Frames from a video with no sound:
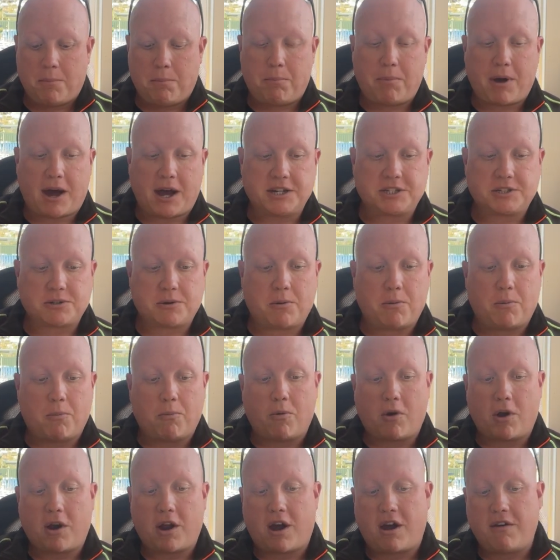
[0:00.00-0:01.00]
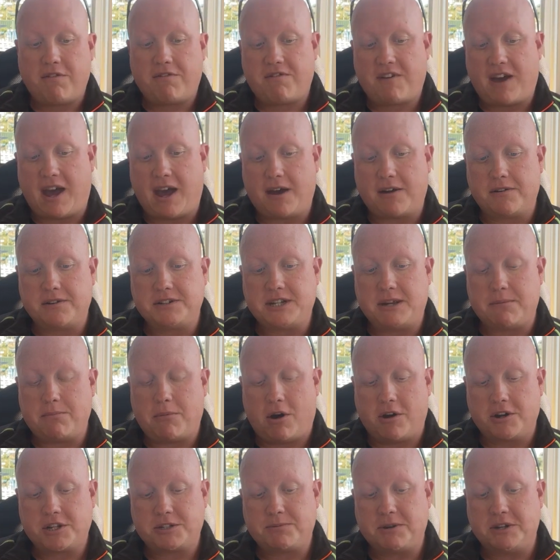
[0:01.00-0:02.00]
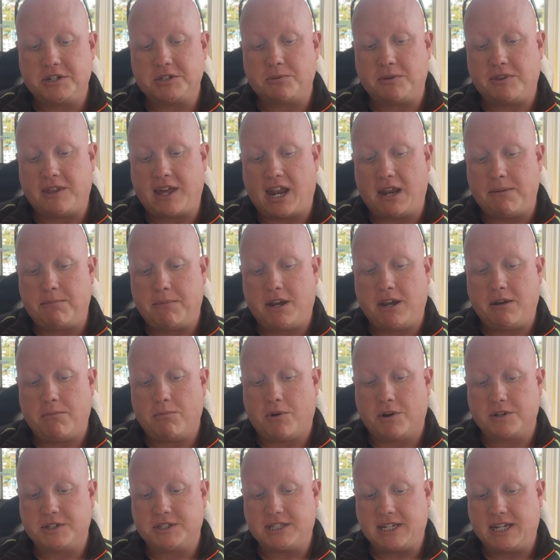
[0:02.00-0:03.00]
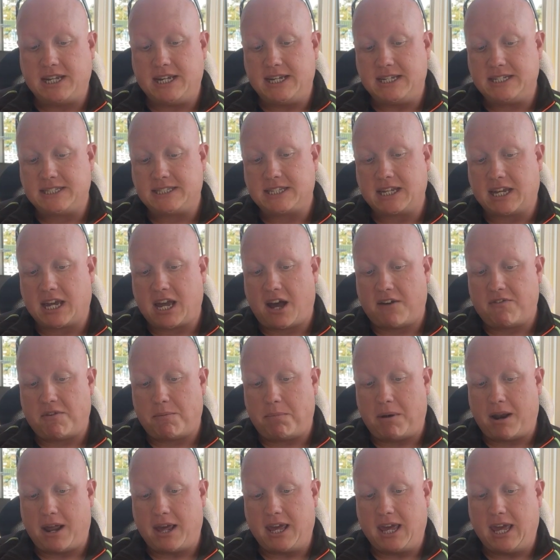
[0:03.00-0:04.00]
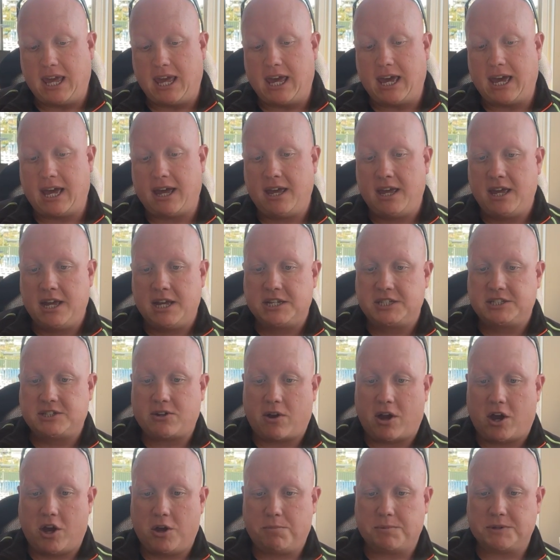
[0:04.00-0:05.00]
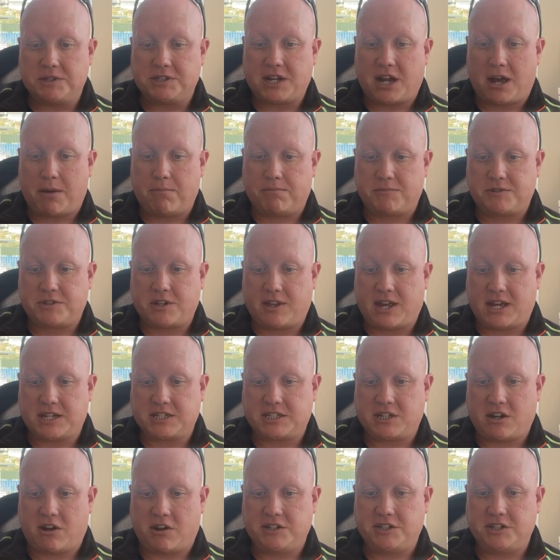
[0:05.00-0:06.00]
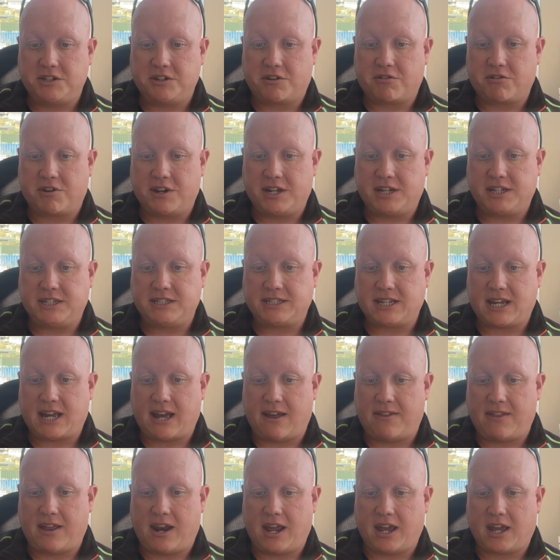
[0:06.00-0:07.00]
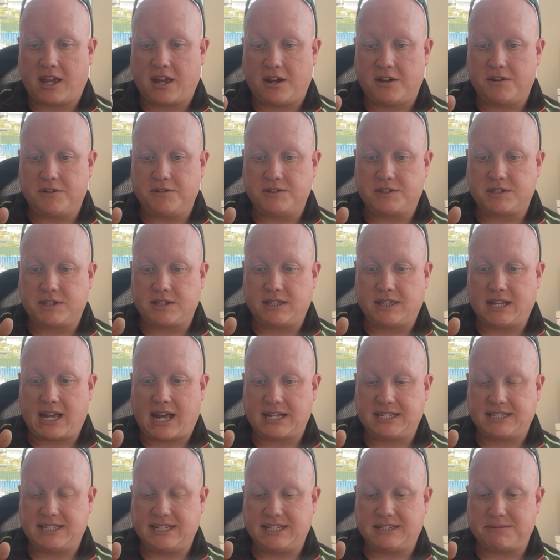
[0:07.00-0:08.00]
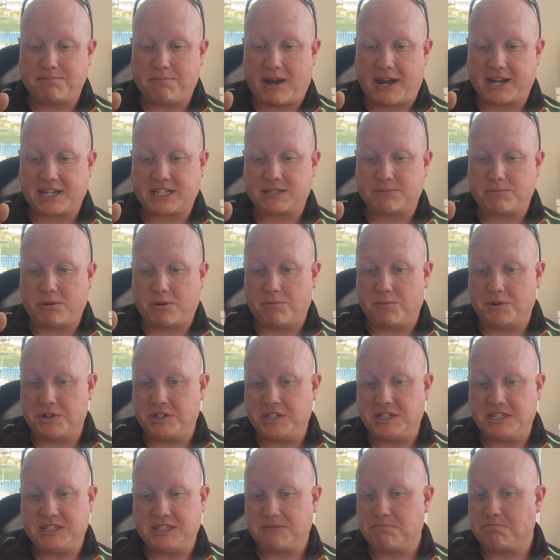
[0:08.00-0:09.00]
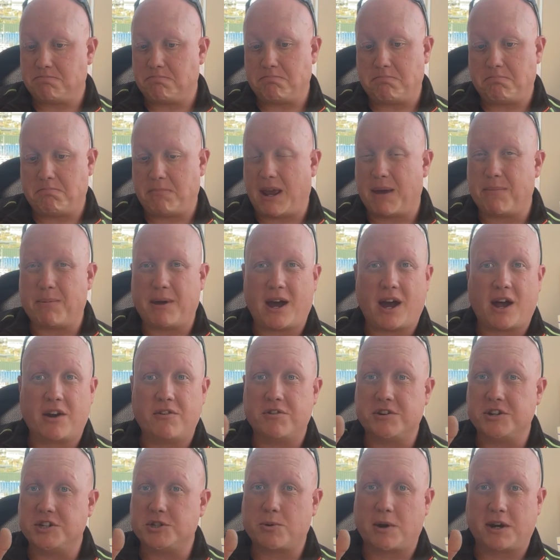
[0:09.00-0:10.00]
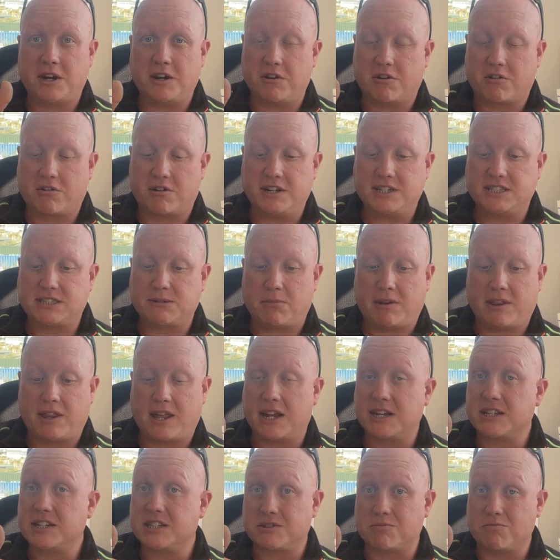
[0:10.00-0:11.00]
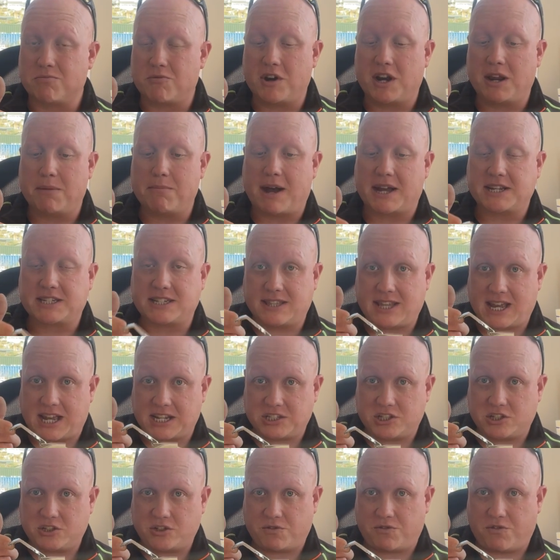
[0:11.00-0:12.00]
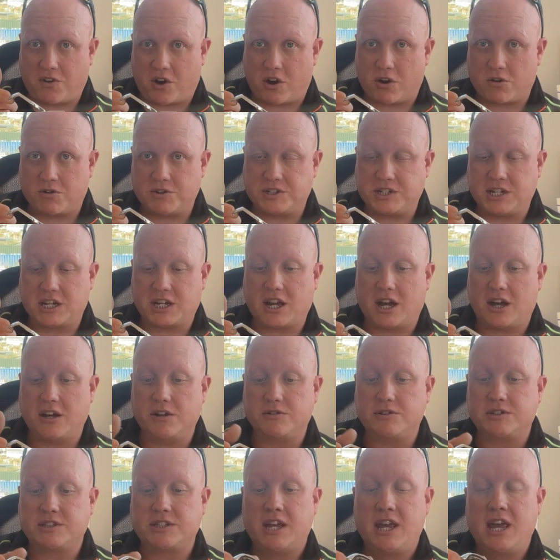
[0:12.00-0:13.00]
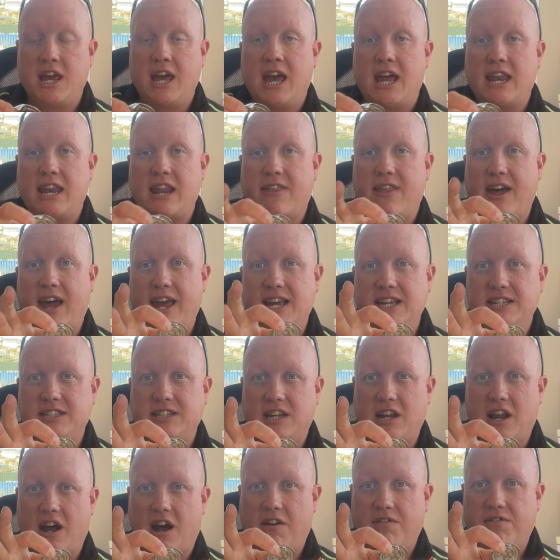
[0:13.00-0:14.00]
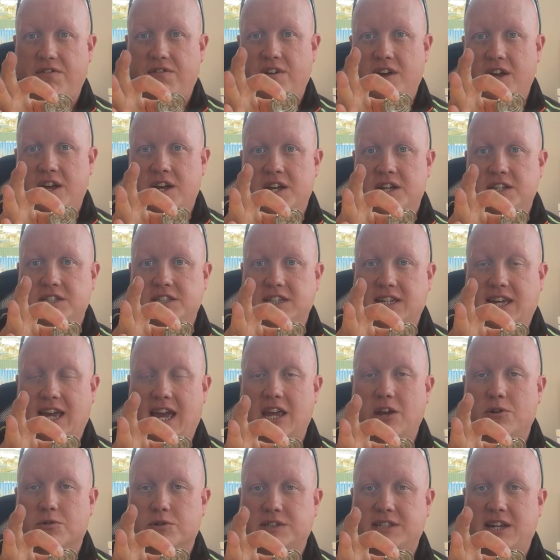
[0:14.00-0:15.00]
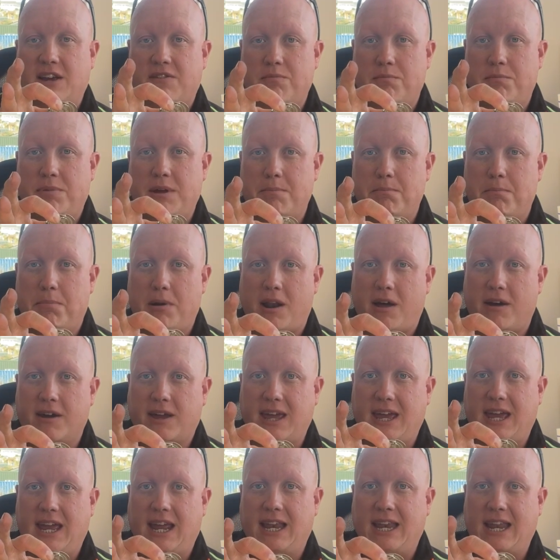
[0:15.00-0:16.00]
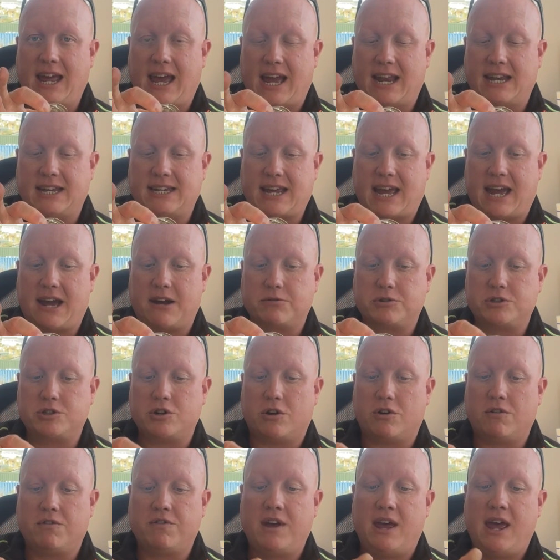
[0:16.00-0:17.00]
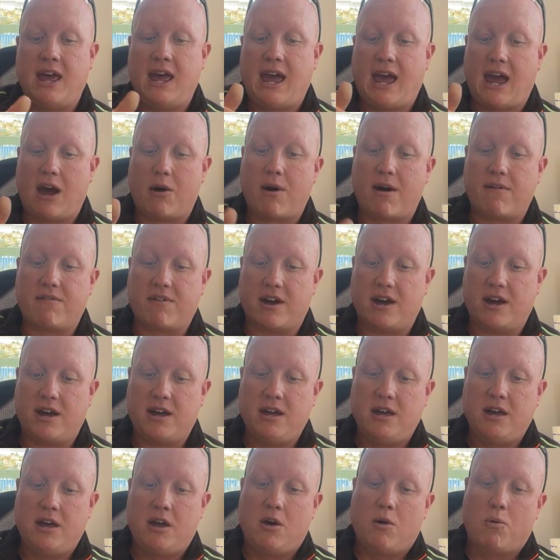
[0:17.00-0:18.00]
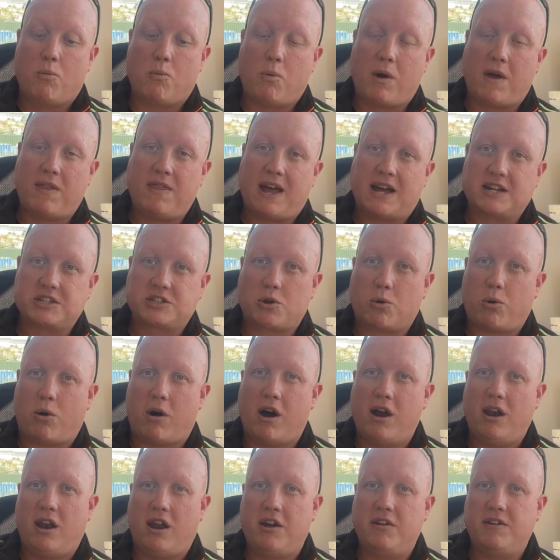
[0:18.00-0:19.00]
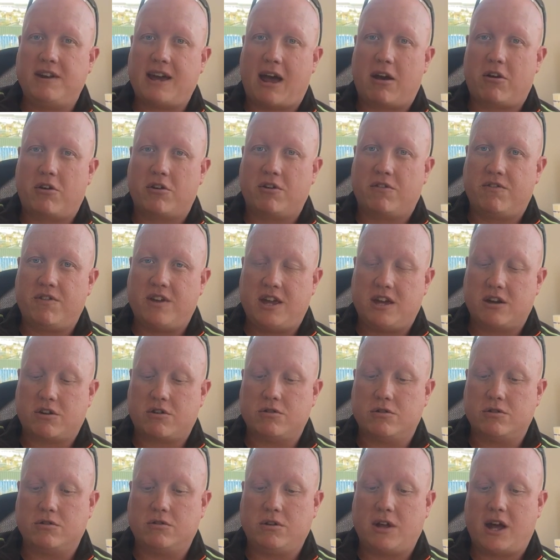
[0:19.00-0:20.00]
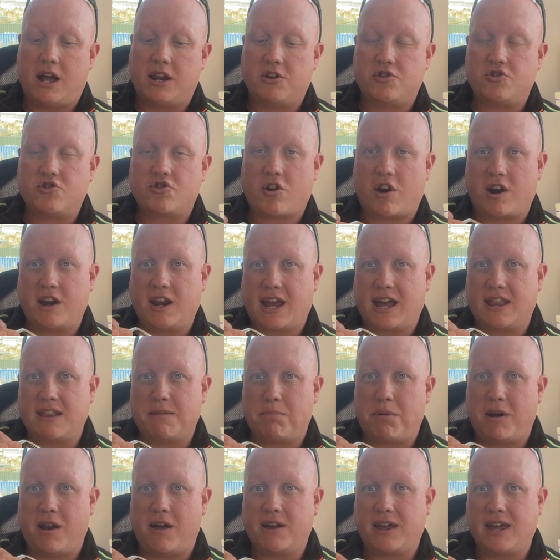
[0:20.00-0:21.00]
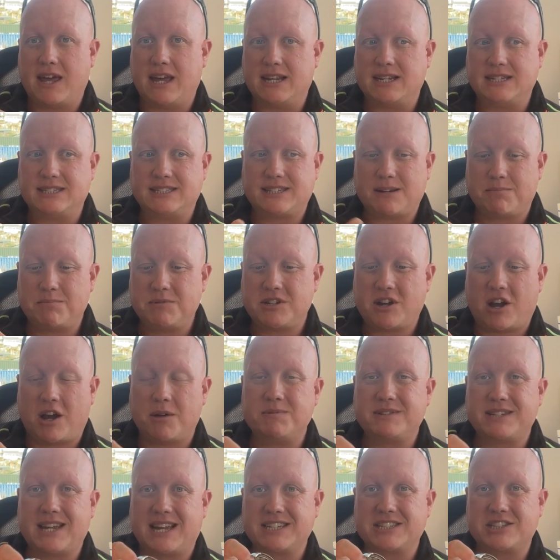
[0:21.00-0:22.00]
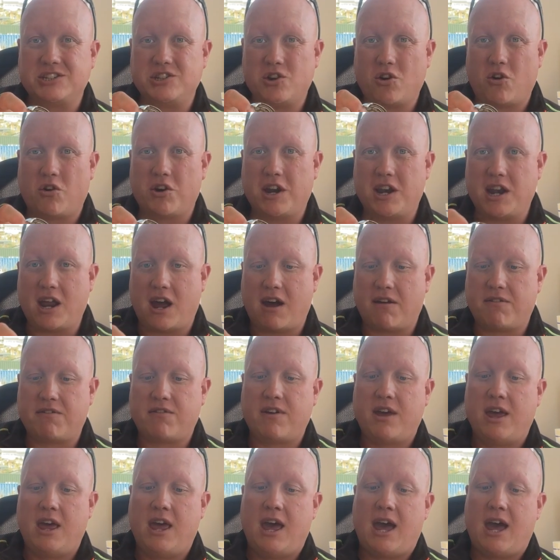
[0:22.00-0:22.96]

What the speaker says: But what I've found in my experience with the aluminium ones is the cover plate here, so it opens up, so that's 90 degrees, and then it goes, that's its maximum, which is maybe 120 degrees, something like that. Doesn't really matter. That's as far as it goes. Now that is enough to get your 7-pin plug in and out of. However, when that's quite low down on your vehicle and you're trying to get the plug in, sometimes that's not enough.